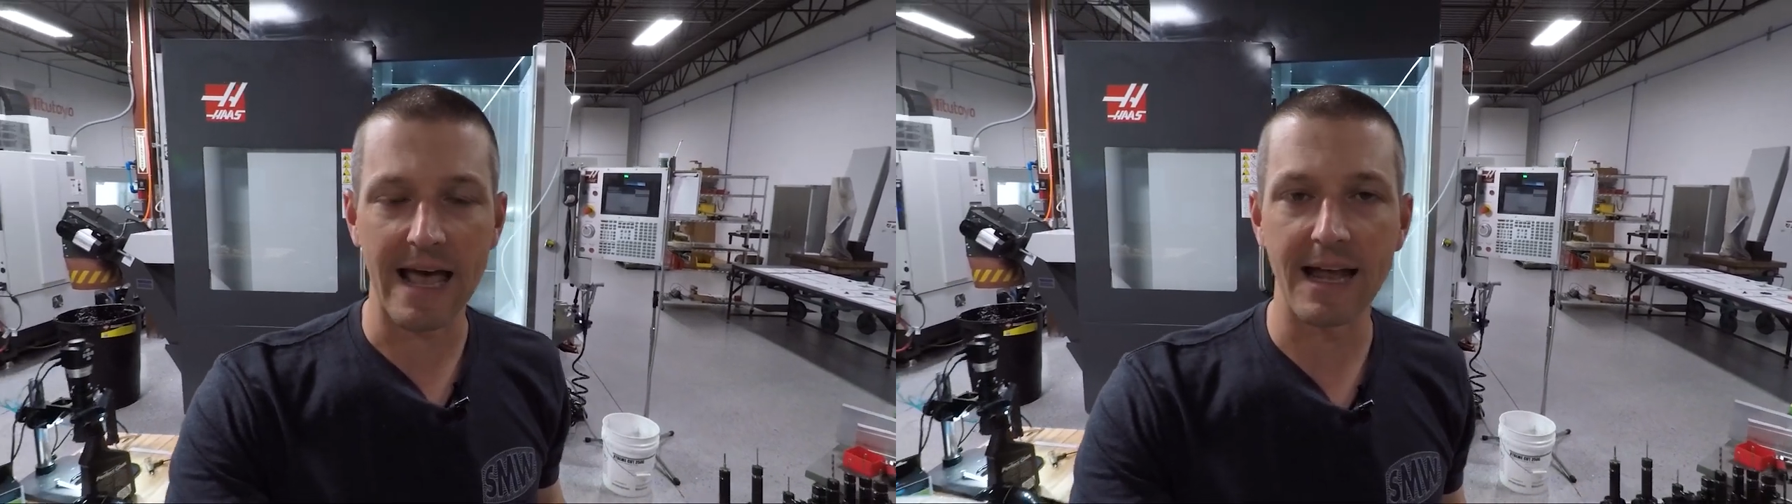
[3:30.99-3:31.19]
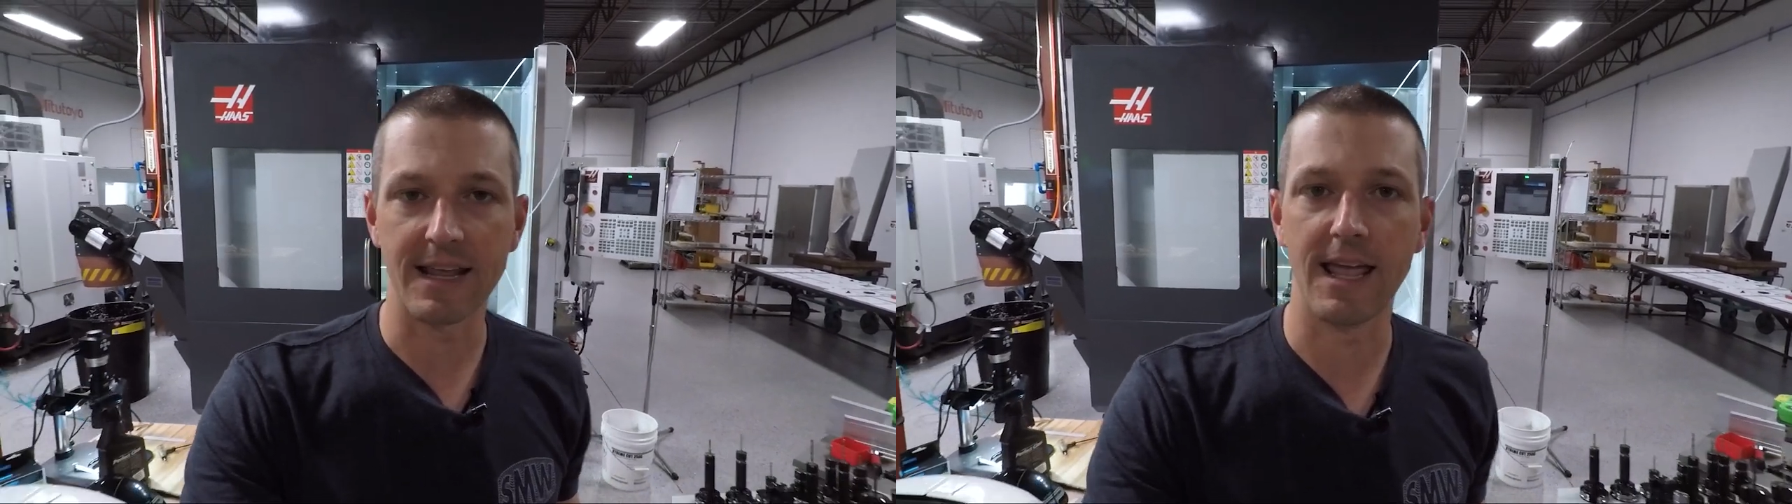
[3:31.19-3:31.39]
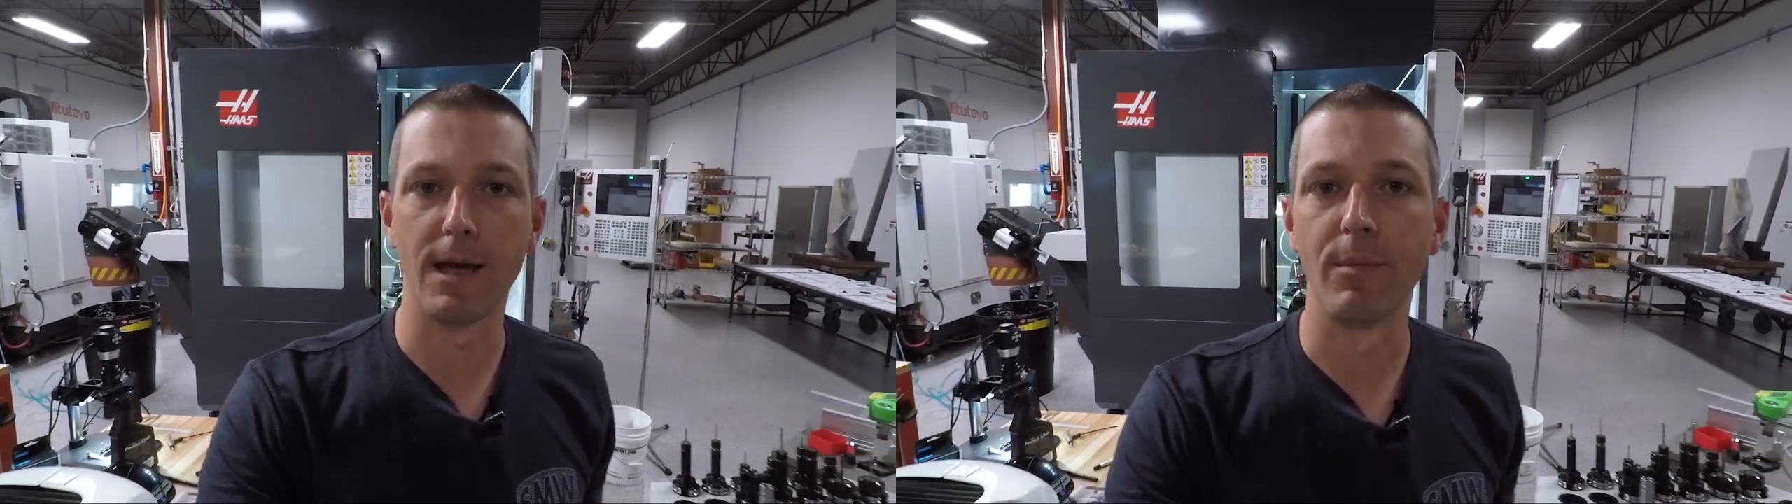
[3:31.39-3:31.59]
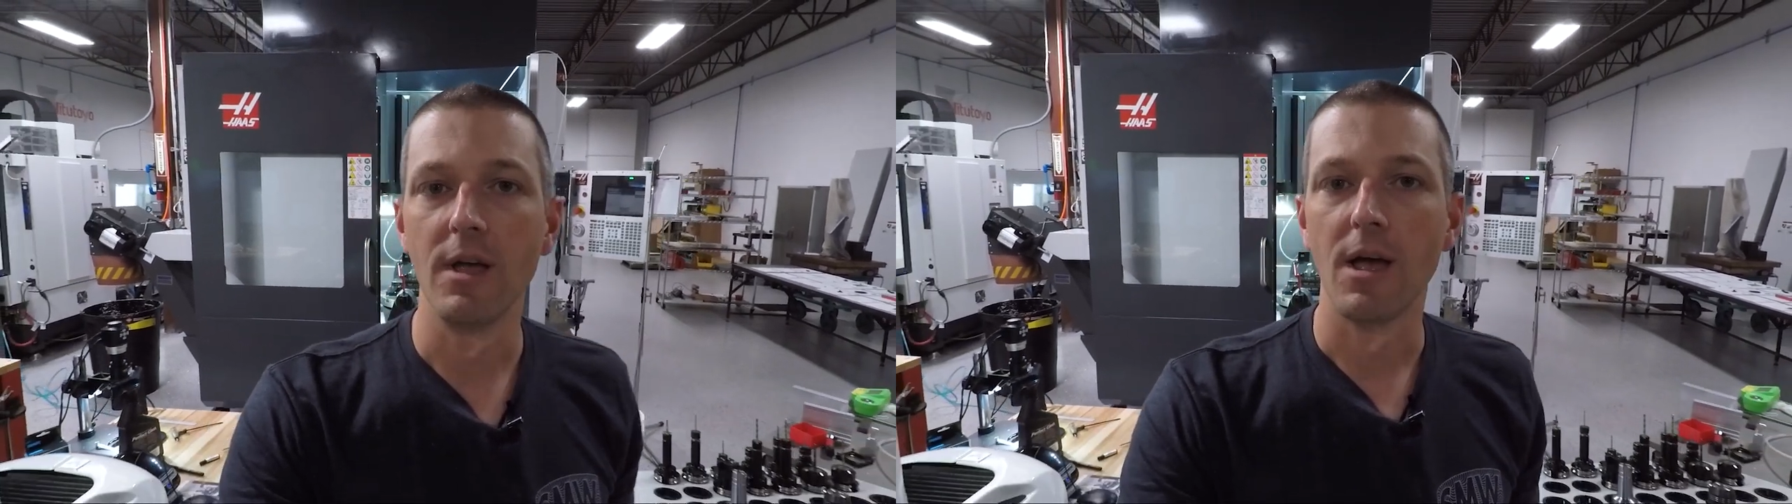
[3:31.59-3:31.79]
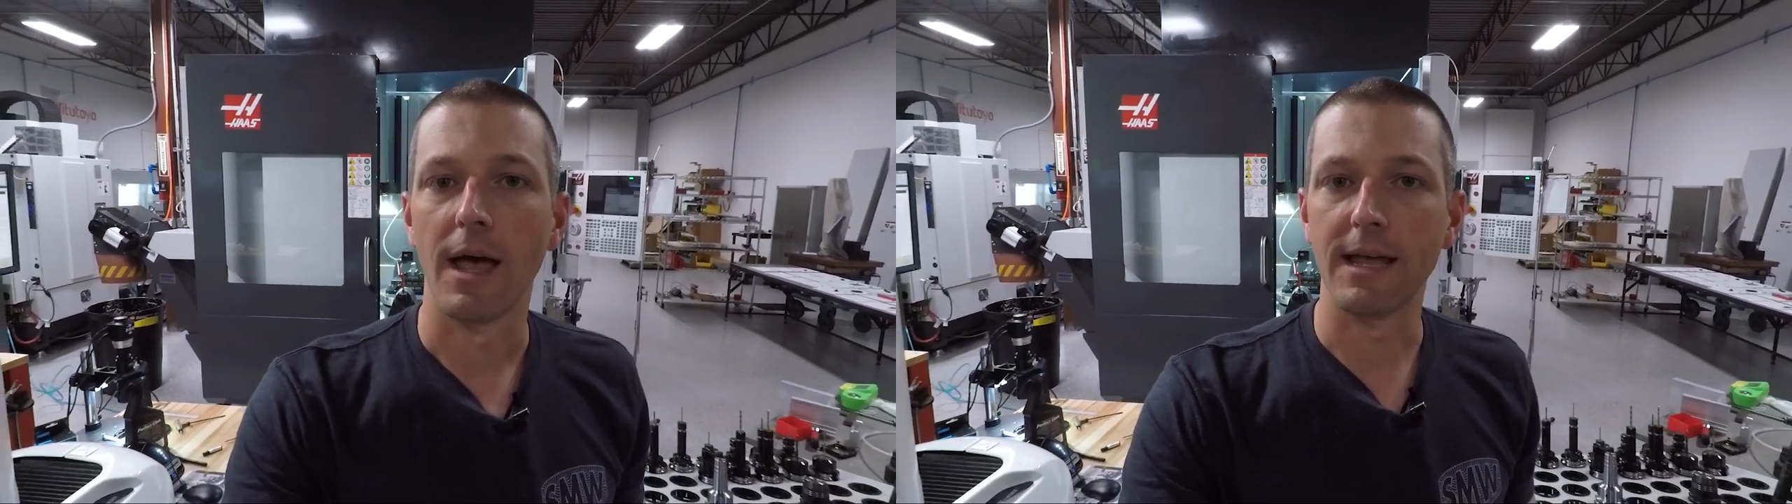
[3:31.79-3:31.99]
CADCAM
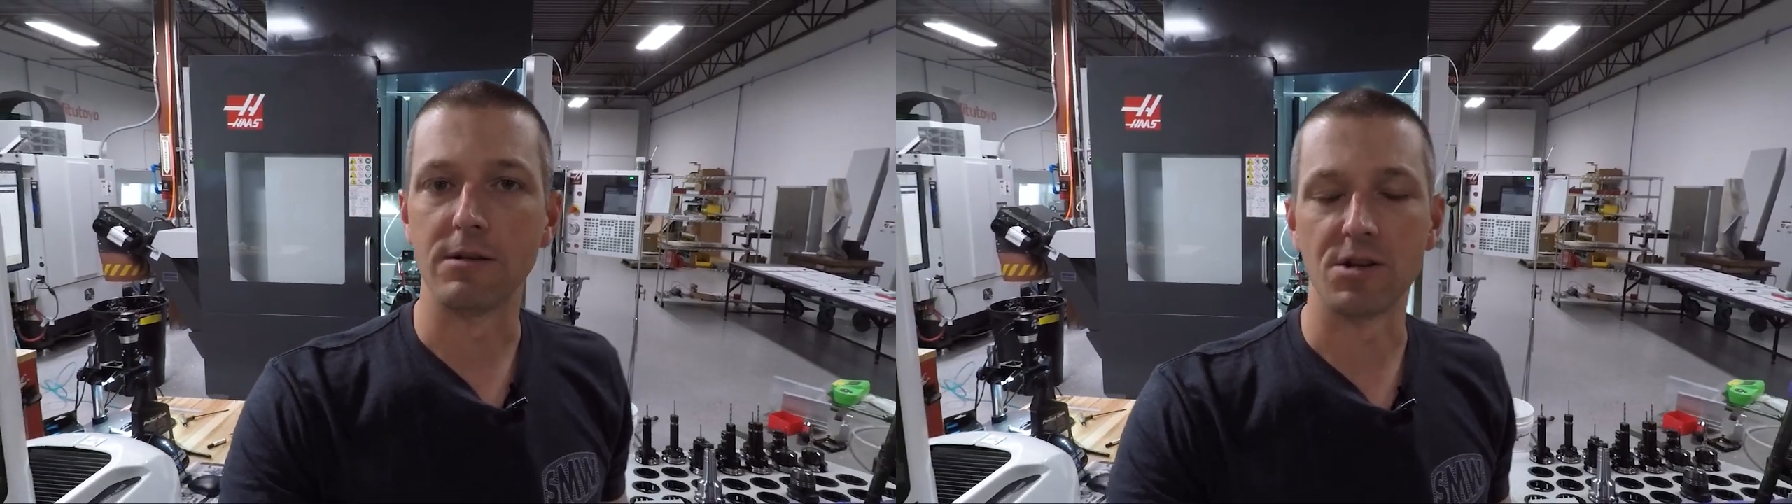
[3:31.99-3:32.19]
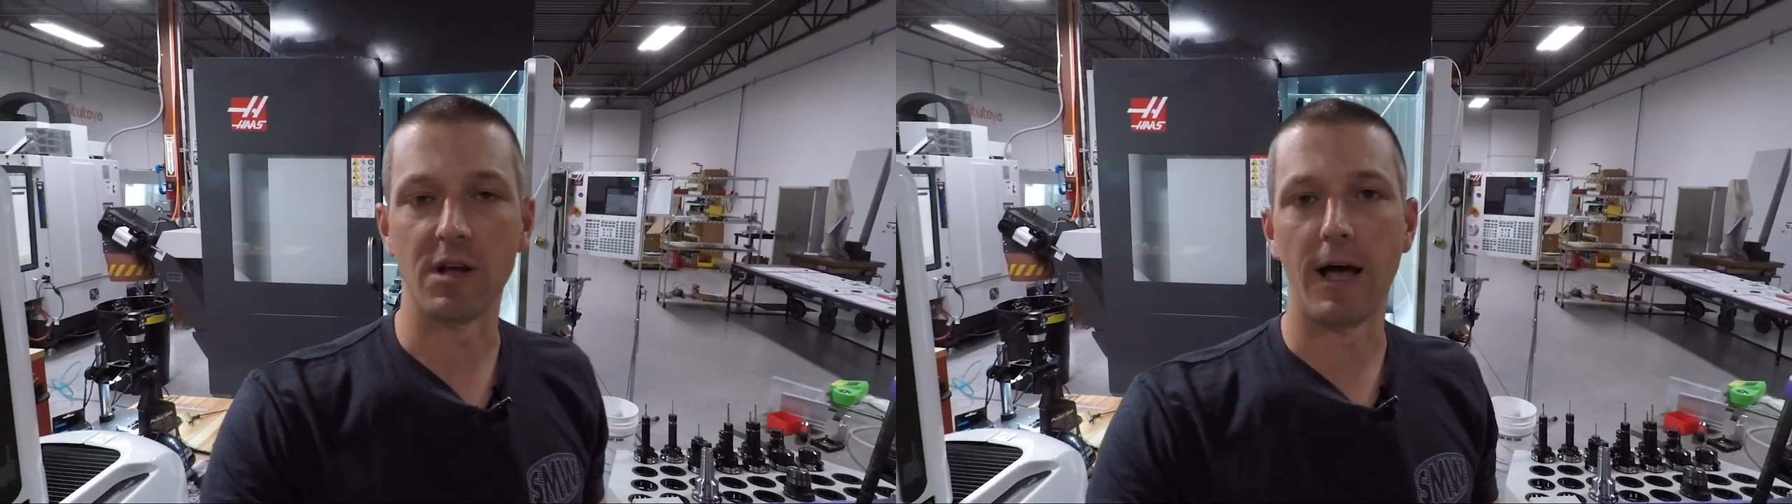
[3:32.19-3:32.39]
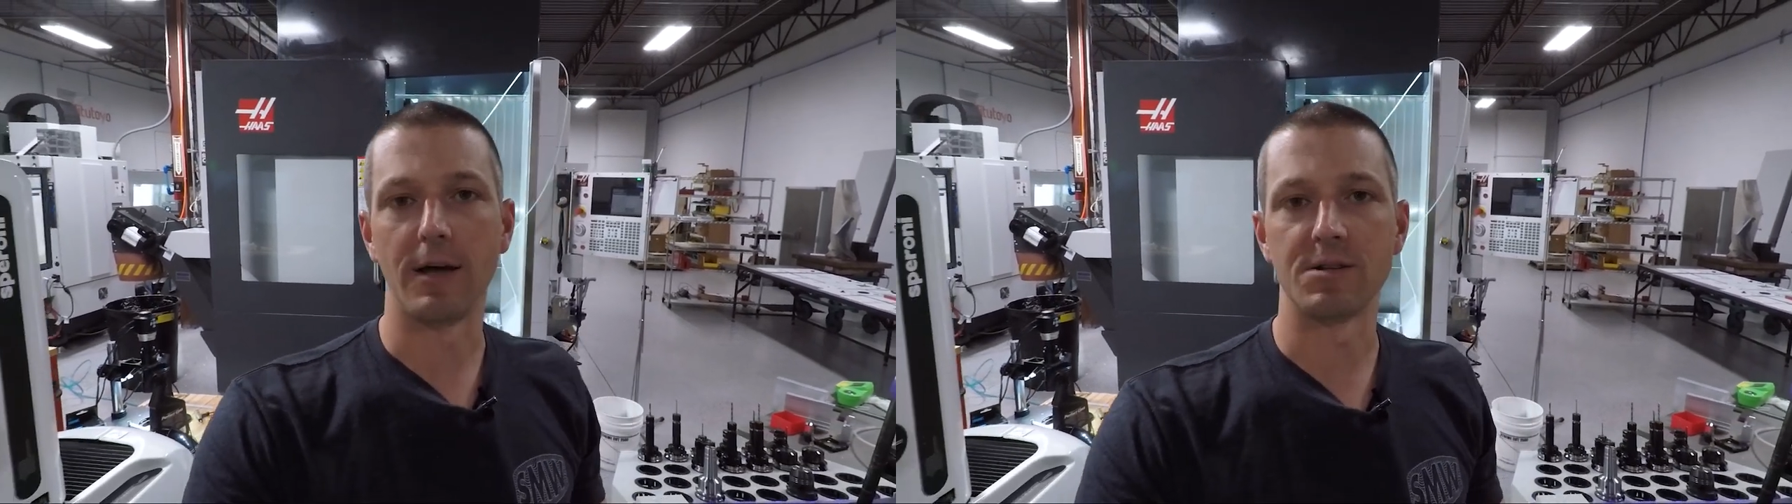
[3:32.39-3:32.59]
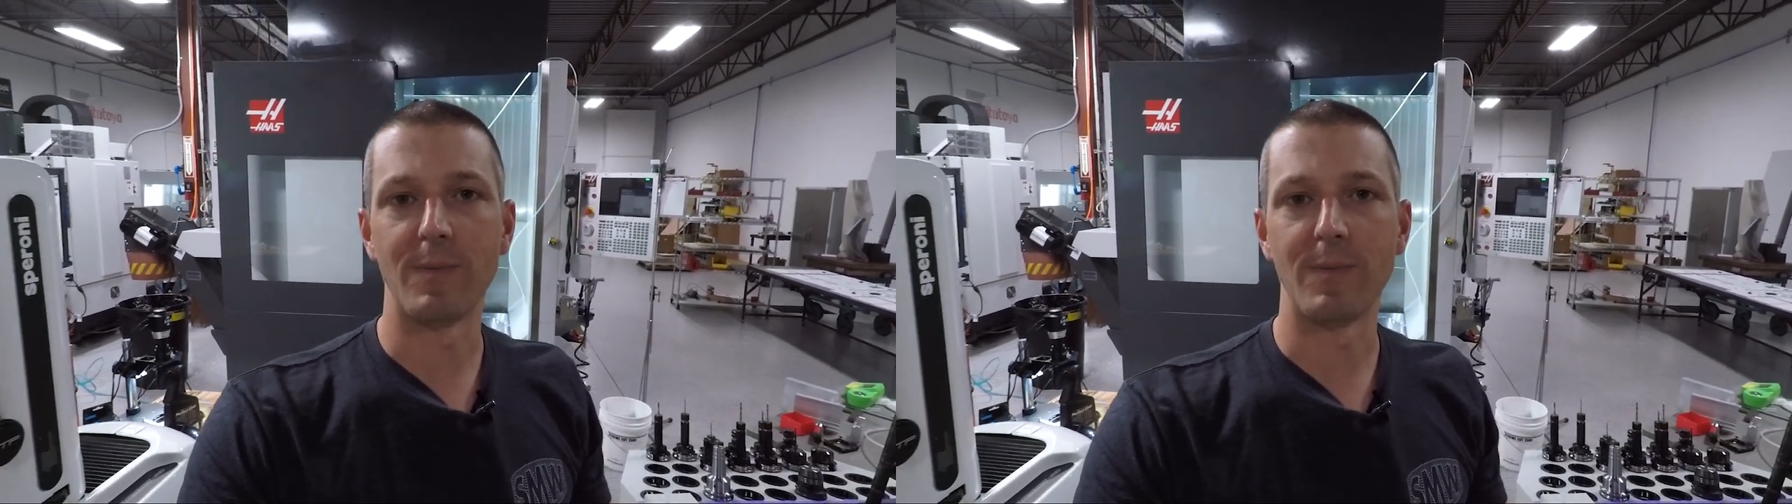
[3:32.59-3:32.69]
had uh,